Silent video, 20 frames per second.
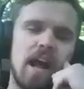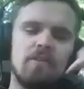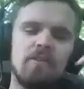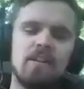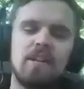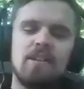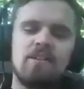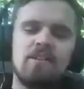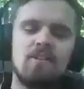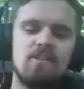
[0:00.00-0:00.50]
don't
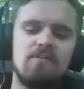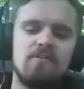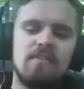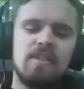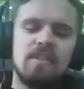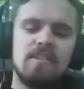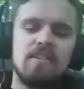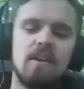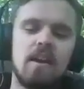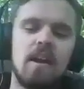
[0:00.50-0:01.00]
think that's just a
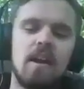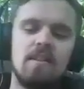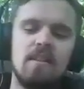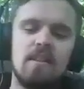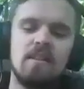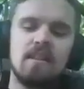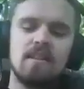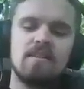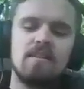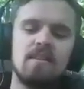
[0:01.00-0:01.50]
fitness thing. I
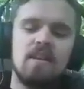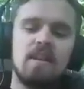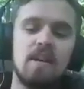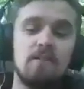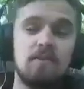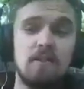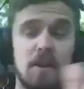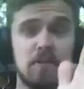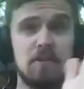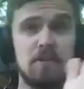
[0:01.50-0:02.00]
think that,
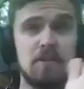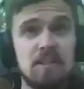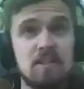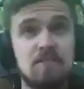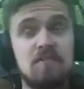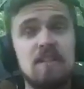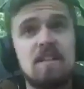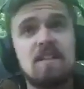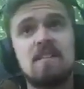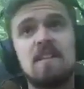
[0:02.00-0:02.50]
I think it's
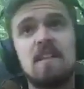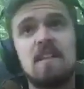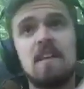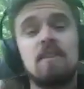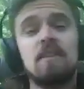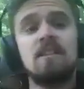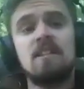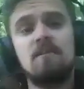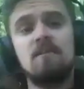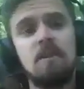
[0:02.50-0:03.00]
a fitness thing. I
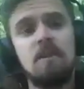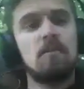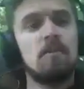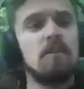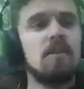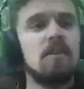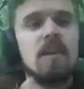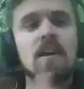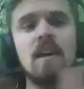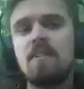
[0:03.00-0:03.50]
don't think it's a
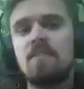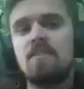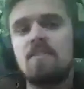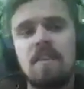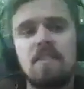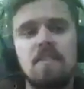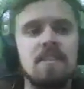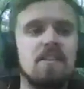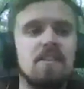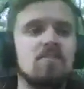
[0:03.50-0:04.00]
Bitcoin thing.
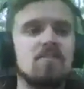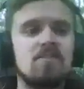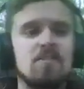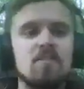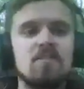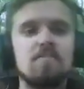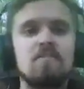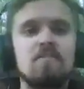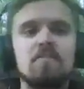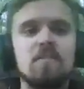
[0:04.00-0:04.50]
I think it's
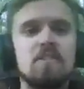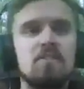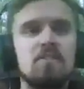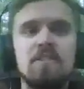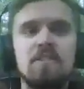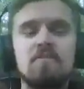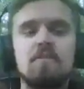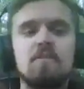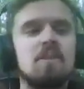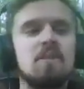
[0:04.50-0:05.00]
just a
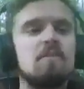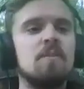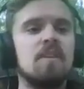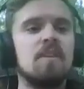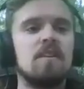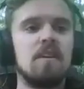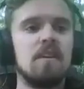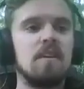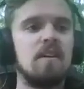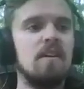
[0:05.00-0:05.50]
general human
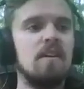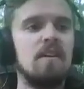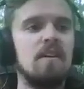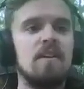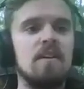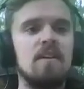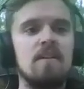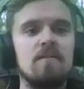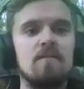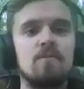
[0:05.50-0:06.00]
thing.
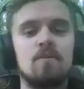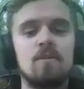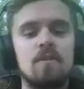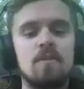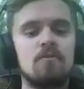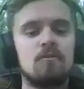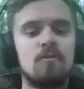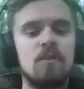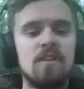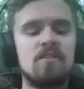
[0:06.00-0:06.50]
For
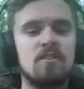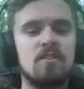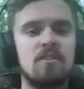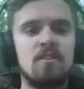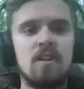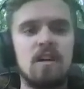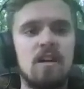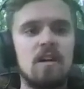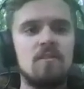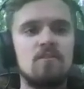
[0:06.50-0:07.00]
whatever
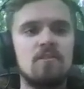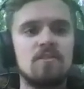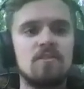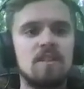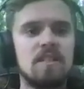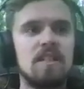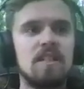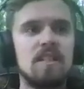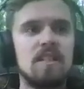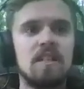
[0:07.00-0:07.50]
reason, I was
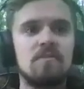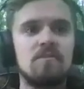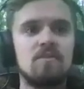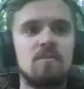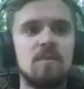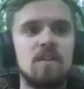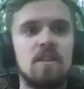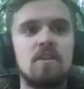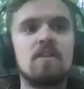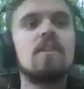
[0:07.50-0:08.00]
lucky enough
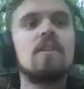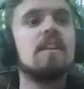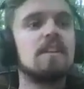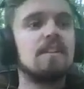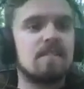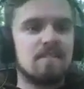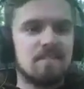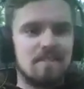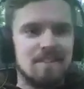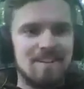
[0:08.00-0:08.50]
to be
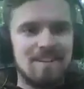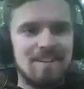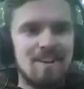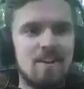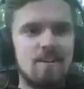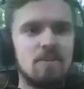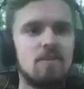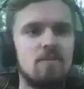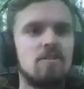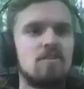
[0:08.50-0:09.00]
curious
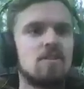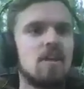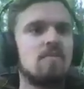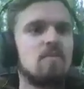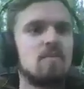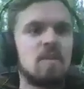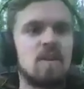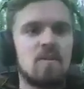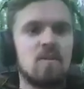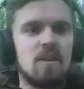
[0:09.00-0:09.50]
to
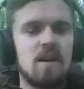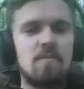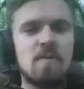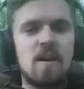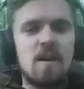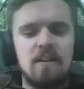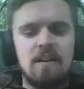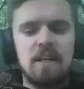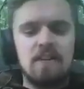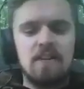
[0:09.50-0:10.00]
discover Bitcoin. I'm
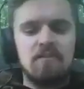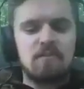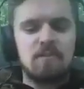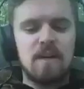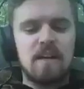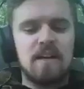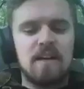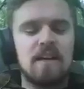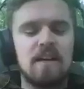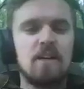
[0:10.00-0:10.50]
not lucky for
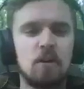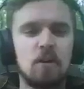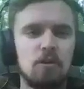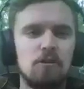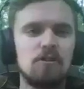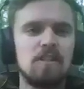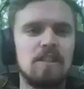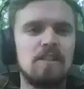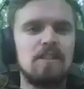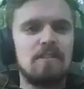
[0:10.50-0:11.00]
buying it
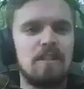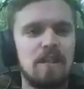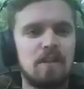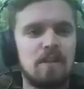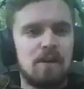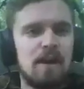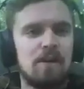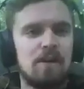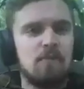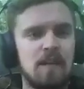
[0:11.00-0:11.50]
early,
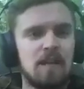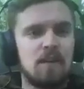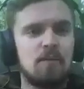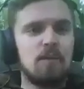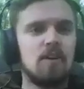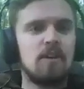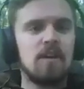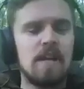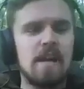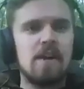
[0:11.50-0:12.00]
like
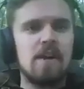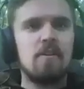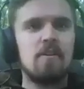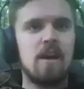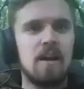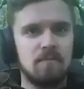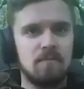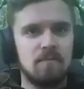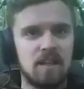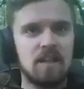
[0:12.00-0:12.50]
we are now.
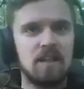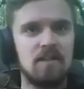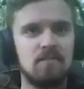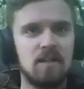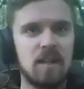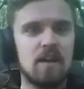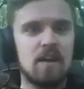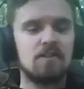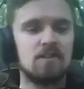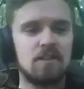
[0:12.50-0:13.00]
I'm lucky
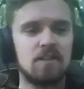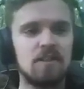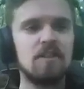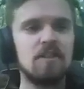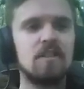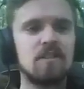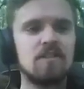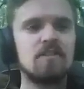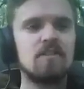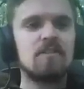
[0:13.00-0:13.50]
that I was
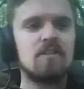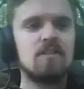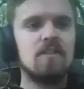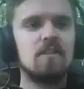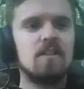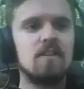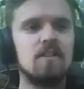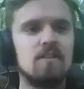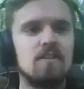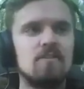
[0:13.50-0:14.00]
curious
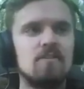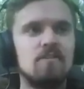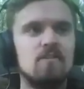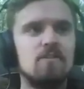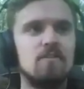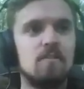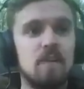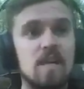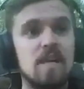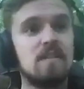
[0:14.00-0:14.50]

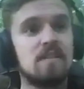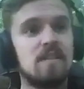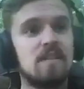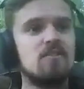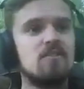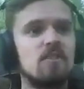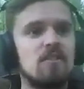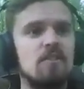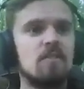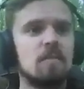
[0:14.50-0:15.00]
to pay
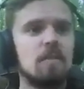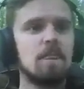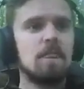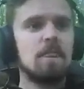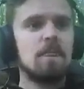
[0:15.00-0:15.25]
attention